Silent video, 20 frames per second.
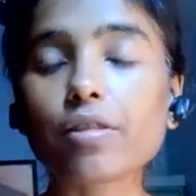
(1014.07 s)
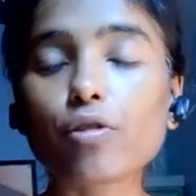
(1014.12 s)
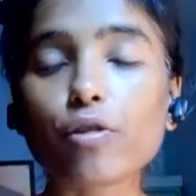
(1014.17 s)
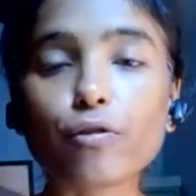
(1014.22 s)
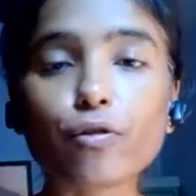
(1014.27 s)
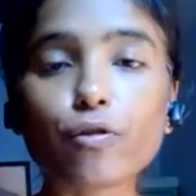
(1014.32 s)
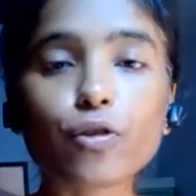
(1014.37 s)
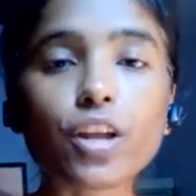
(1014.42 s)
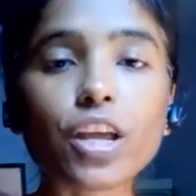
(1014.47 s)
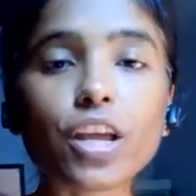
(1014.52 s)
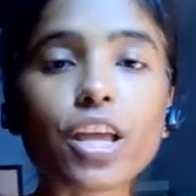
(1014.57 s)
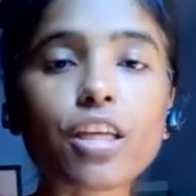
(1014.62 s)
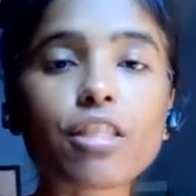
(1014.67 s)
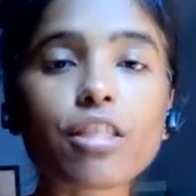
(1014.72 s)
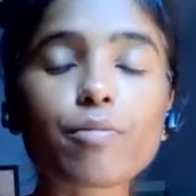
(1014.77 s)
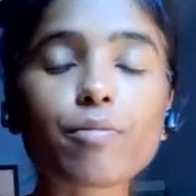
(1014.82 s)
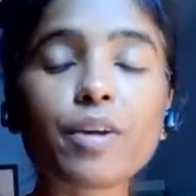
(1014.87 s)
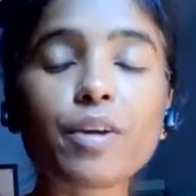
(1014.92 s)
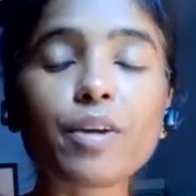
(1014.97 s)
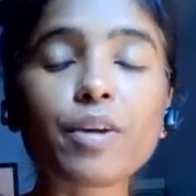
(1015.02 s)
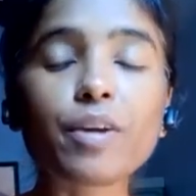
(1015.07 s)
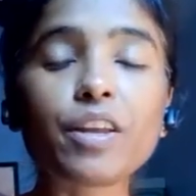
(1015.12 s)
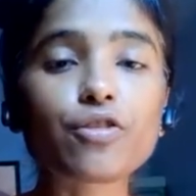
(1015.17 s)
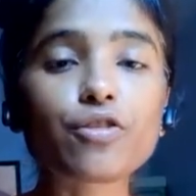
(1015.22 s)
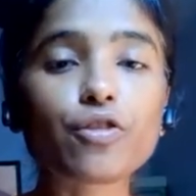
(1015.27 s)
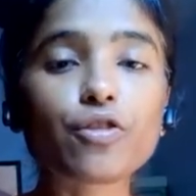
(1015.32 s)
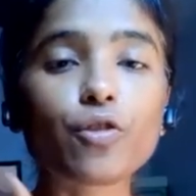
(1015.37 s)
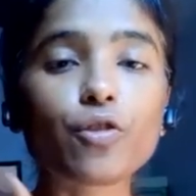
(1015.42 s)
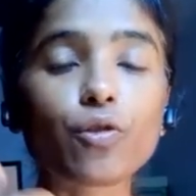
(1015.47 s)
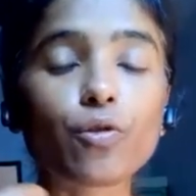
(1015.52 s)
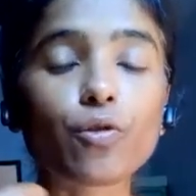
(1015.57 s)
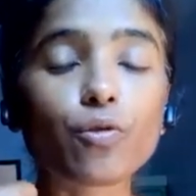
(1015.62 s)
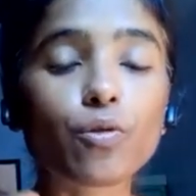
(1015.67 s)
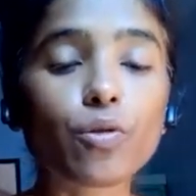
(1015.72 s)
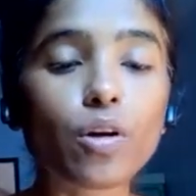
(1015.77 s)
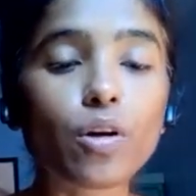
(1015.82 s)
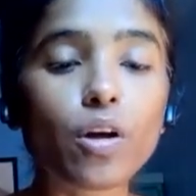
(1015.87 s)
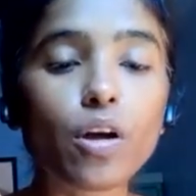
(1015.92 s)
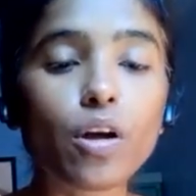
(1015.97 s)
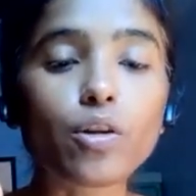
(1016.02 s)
So if you're taking spinach, your